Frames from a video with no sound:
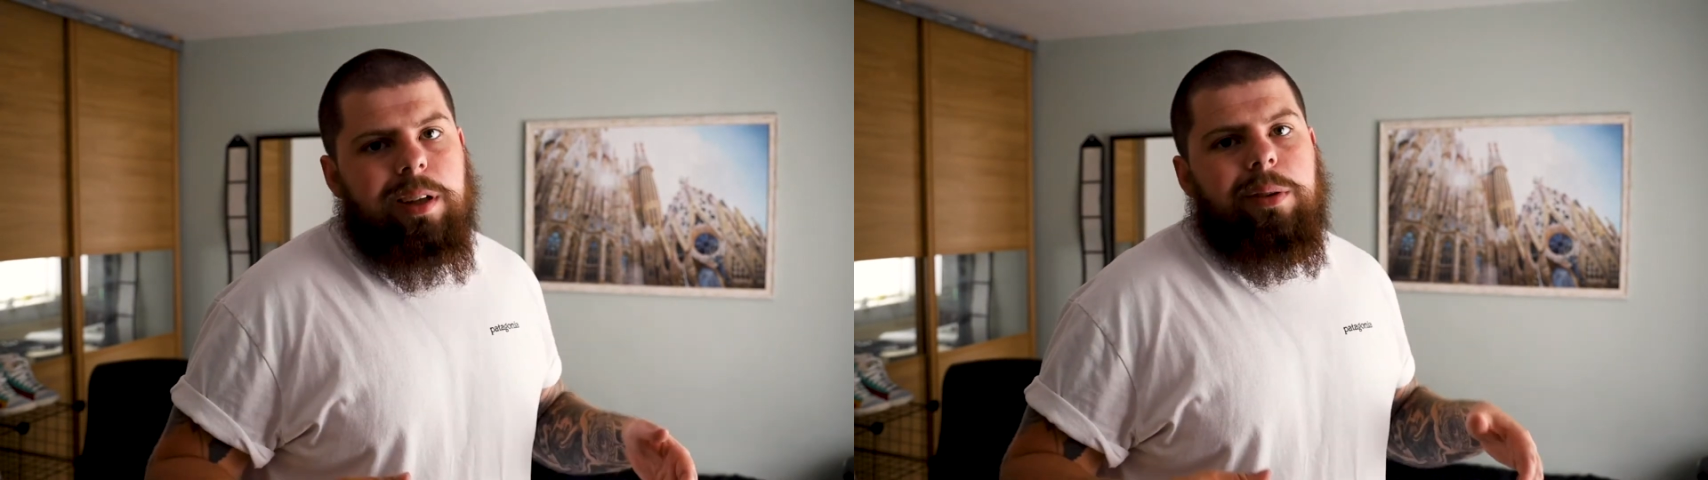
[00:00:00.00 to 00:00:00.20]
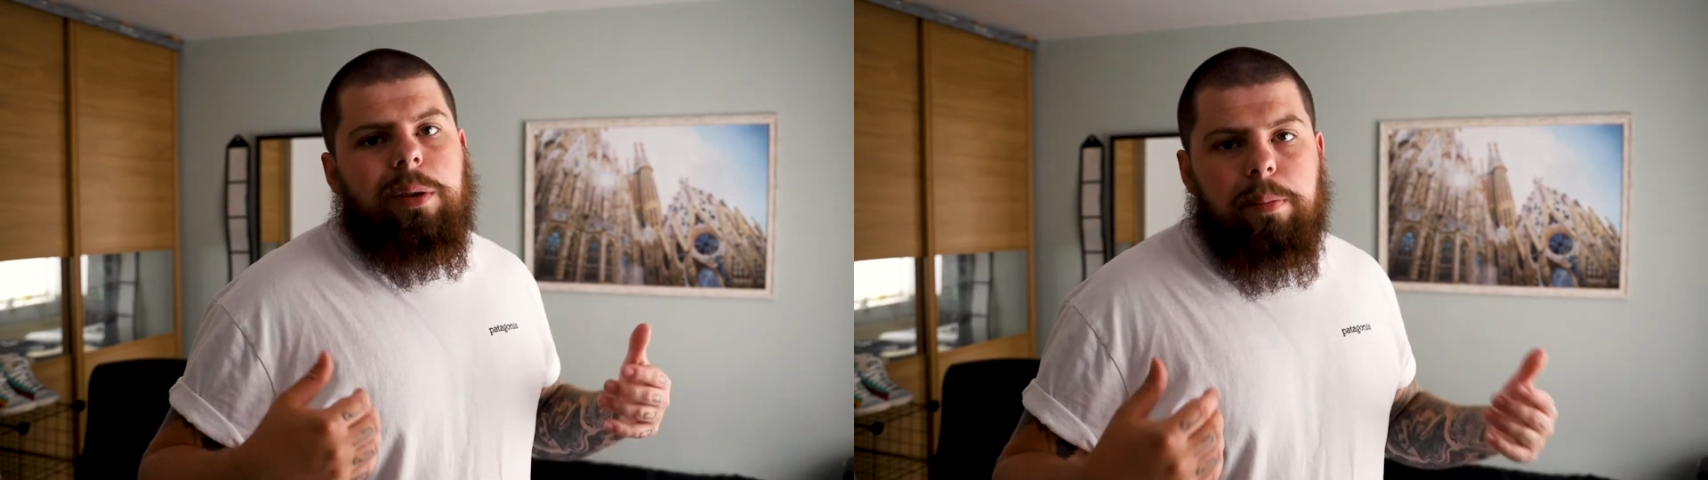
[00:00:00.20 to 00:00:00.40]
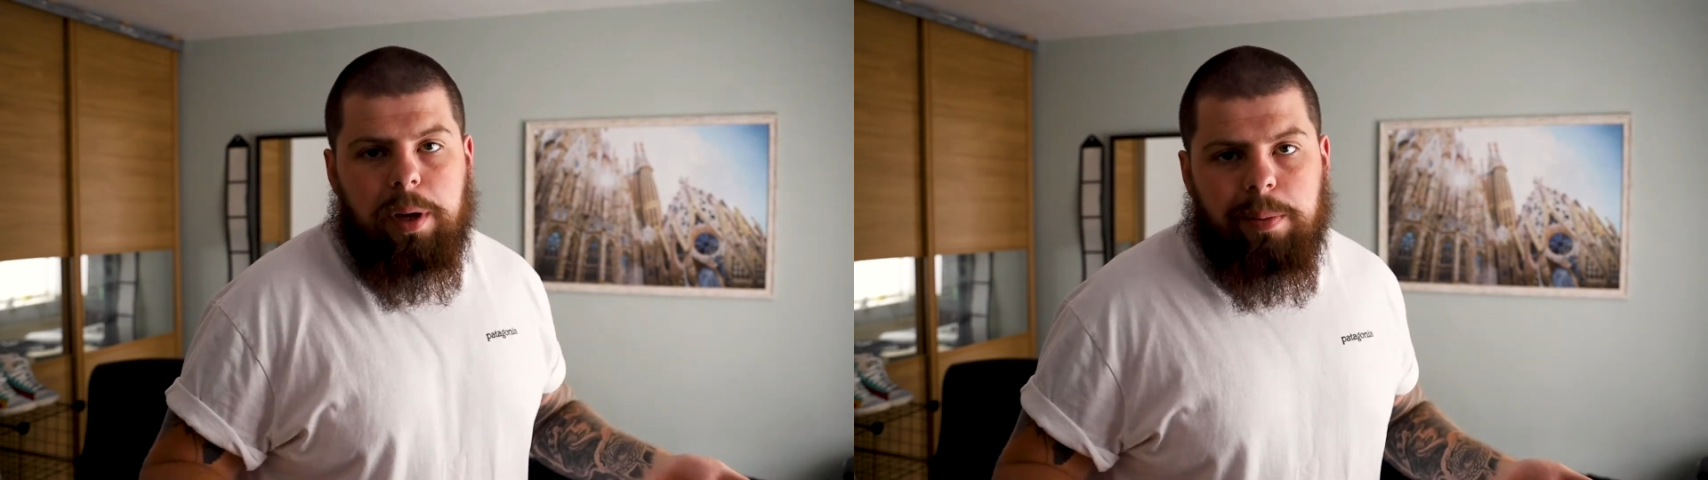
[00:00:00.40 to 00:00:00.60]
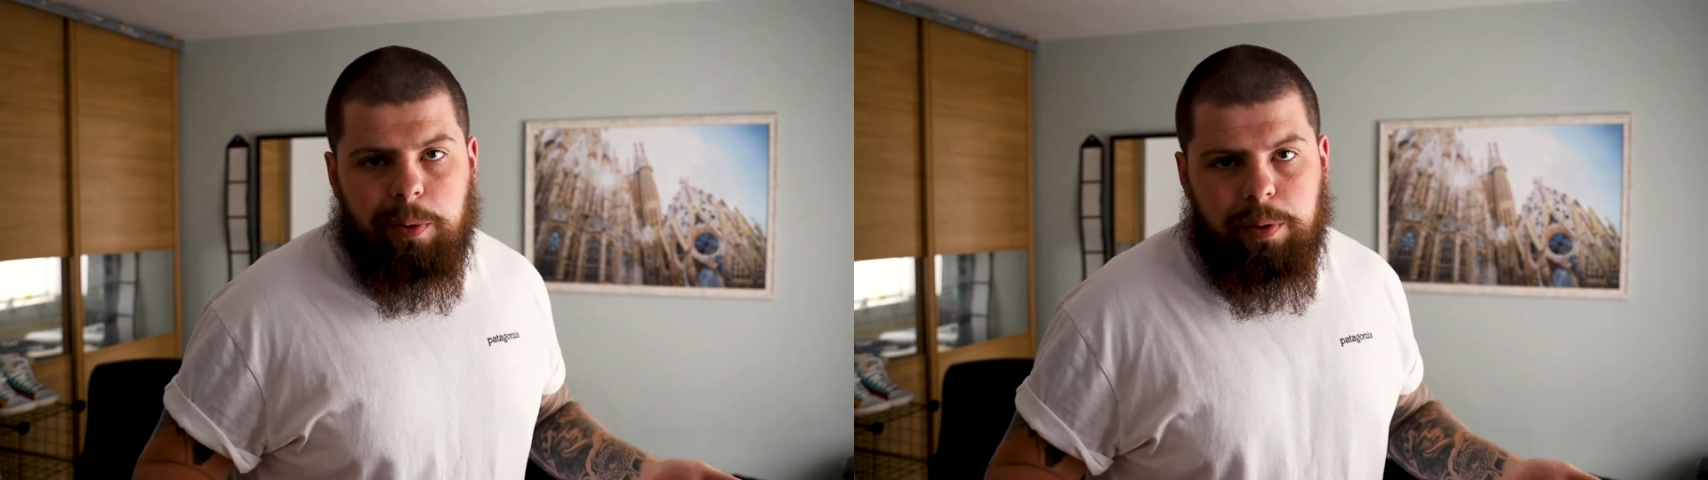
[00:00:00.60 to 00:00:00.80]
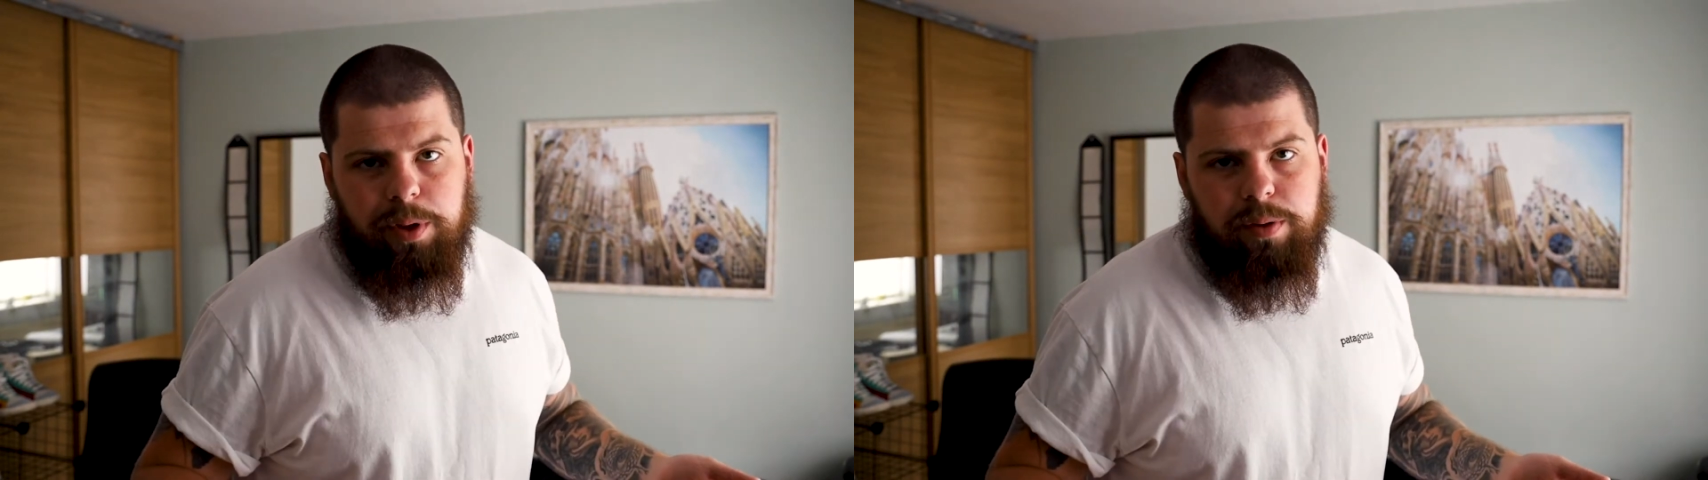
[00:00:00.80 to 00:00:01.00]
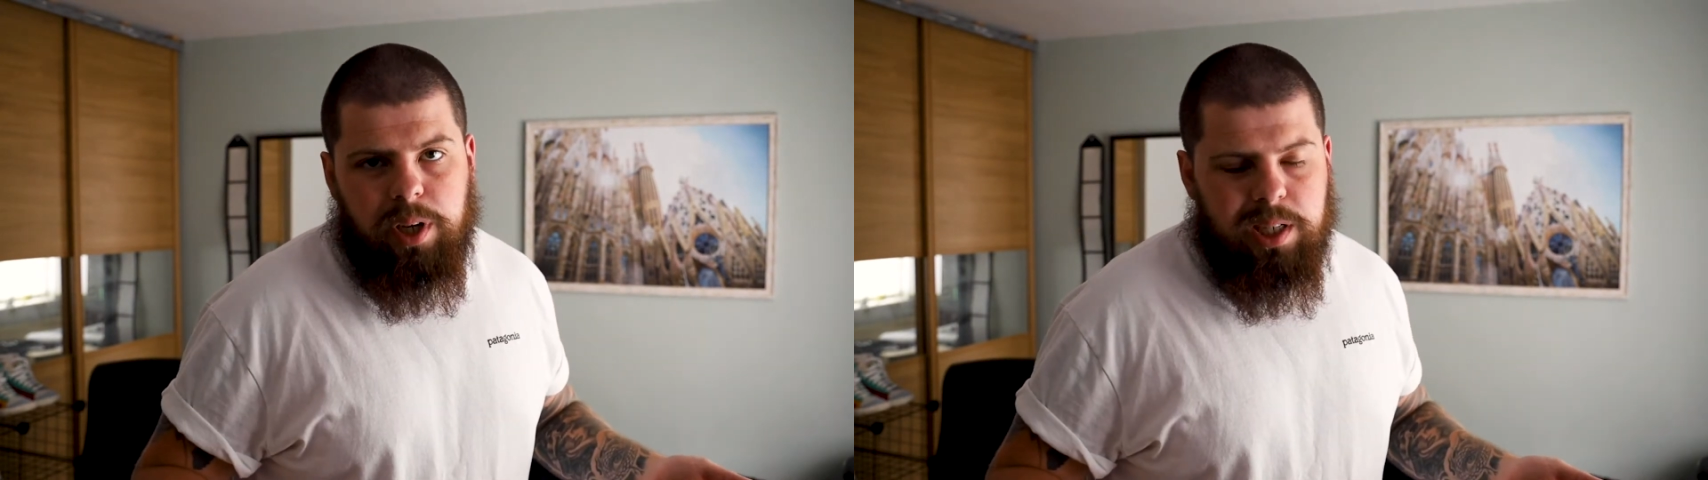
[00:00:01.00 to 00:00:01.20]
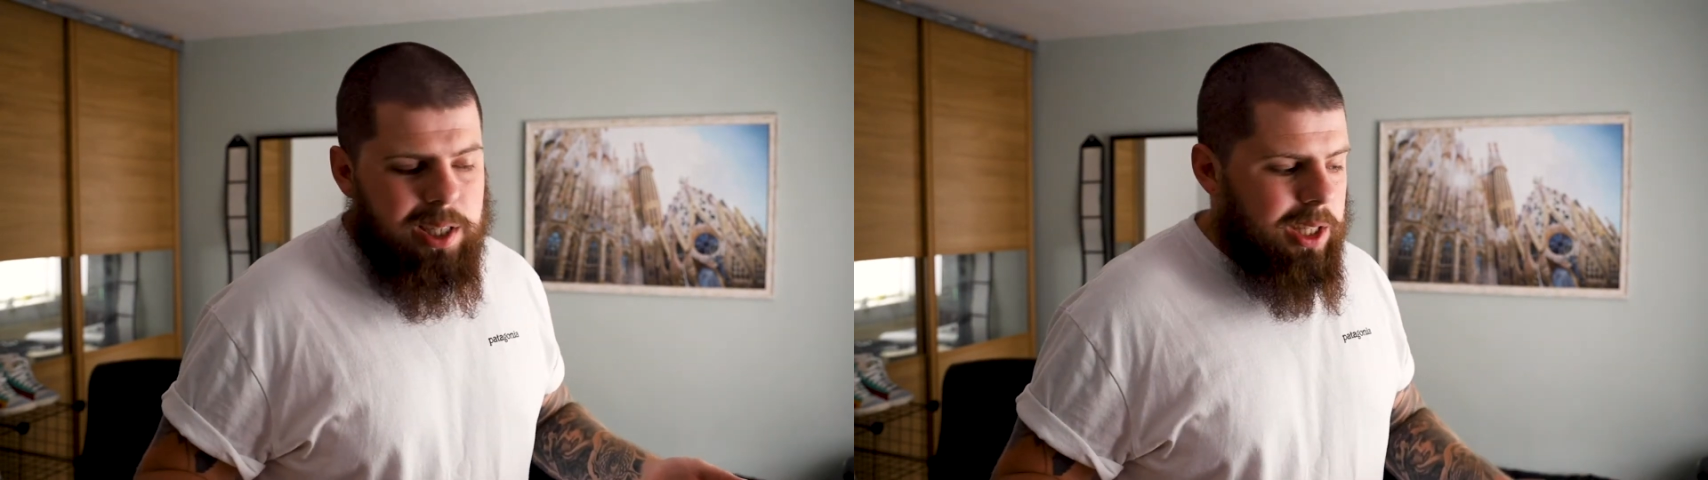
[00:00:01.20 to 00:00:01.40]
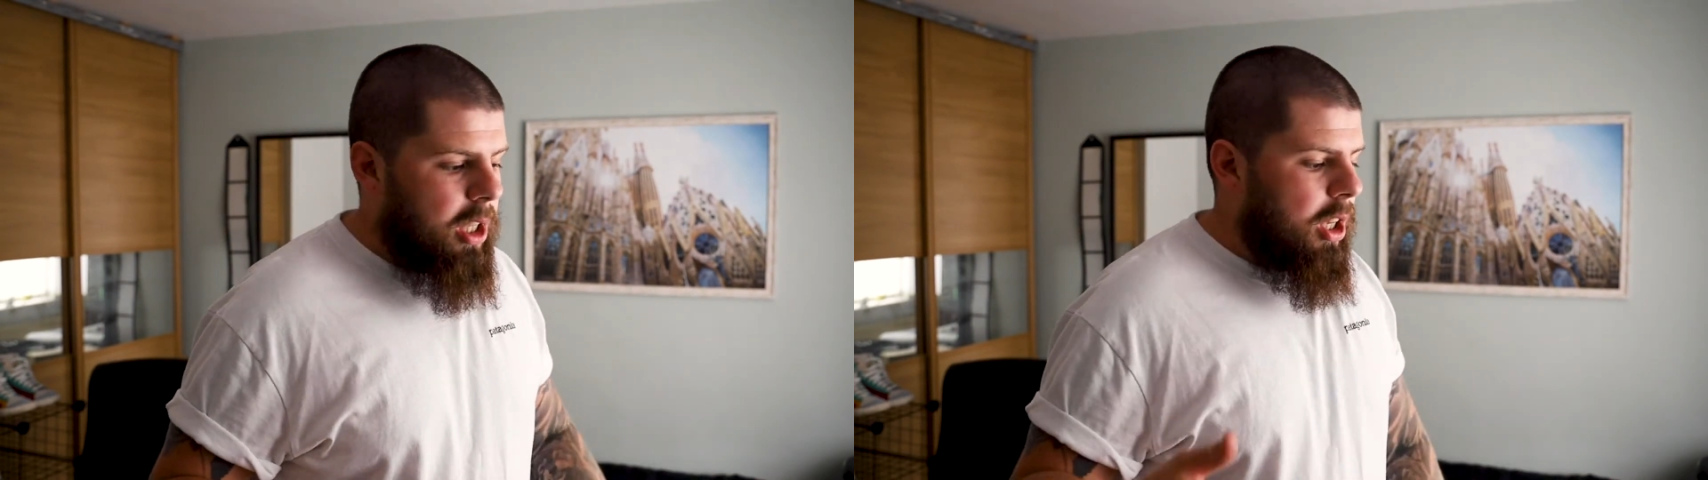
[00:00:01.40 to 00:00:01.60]
it look a bit more
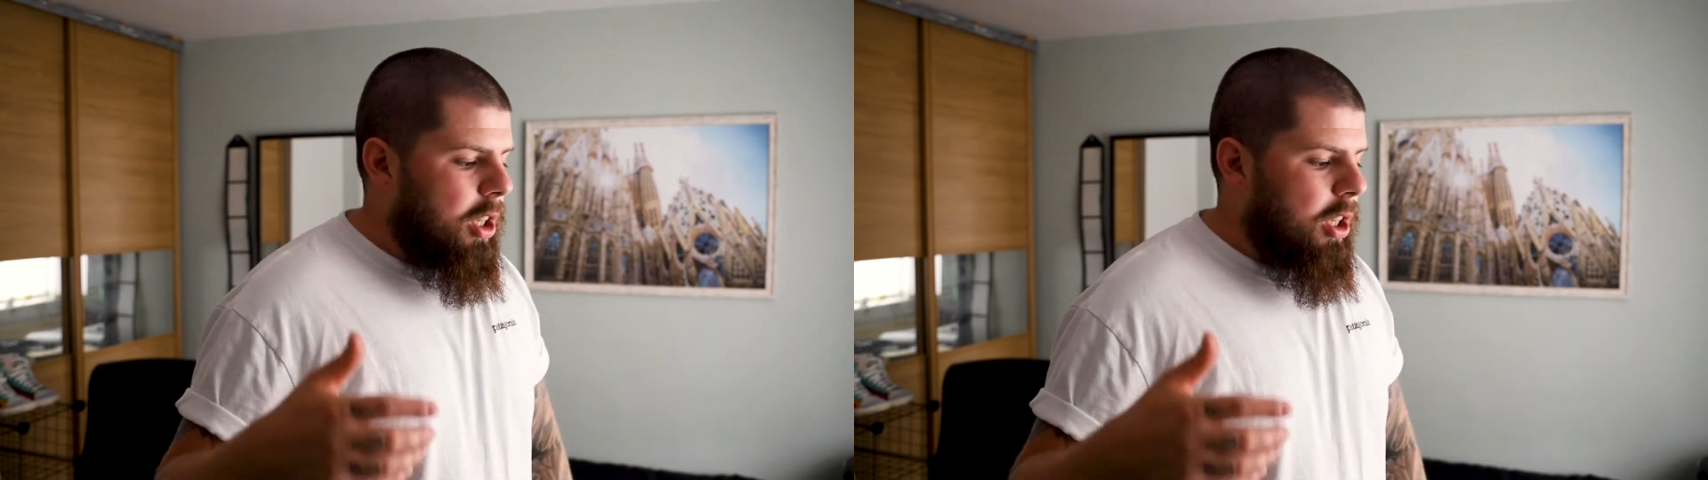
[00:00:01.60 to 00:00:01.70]
interesting.